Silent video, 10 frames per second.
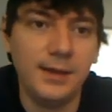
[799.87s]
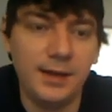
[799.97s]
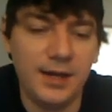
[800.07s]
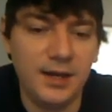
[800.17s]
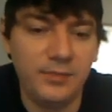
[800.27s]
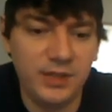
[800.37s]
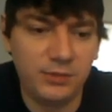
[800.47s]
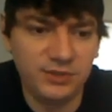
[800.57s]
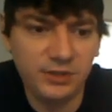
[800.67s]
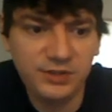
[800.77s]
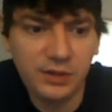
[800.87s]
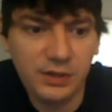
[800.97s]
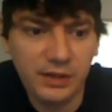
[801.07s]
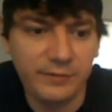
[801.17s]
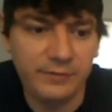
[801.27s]
There was
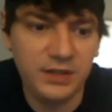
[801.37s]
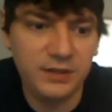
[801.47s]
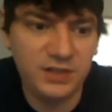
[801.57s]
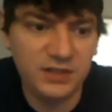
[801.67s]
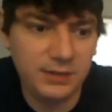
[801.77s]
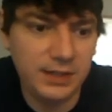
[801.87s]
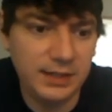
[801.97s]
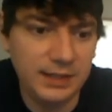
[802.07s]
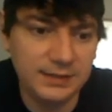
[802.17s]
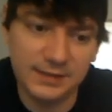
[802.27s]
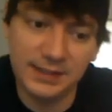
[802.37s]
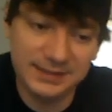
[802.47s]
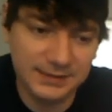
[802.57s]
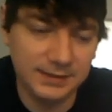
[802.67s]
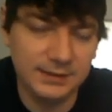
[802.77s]
also a very frustrating
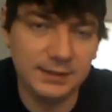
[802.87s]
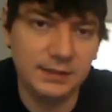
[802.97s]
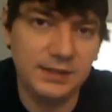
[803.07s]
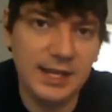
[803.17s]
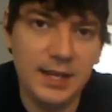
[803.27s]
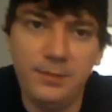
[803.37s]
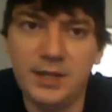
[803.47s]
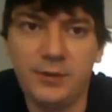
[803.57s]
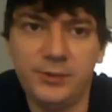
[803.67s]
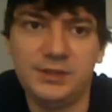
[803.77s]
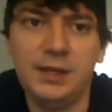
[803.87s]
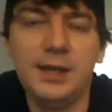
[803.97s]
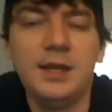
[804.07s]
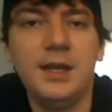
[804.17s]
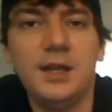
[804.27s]
instance in this game that was
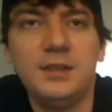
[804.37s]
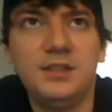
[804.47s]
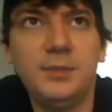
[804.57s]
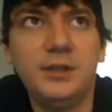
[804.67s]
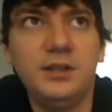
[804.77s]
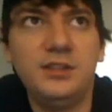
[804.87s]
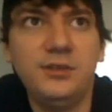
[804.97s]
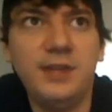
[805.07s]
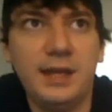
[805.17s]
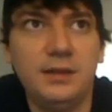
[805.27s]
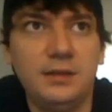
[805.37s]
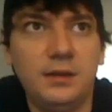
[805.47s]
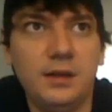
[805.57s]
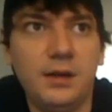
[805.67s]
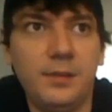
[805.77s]
similar to that
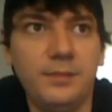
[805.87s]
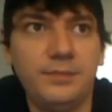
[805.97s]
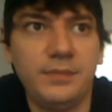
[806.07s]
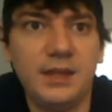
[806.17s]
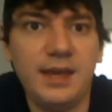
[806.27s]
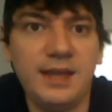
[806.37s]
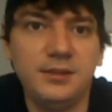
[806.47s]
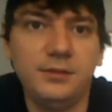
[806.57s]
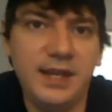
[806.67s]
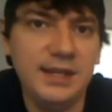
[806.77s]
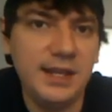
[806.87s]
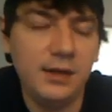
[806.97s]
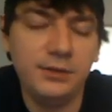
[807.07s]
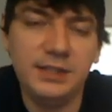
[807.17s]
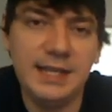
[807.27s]

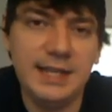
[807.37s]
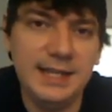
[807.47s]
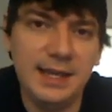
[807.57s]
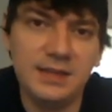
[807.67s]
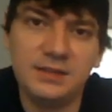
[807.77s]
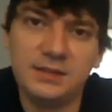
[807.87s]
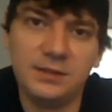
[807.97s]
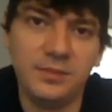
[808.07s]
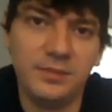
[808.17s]
Castlevania on the NES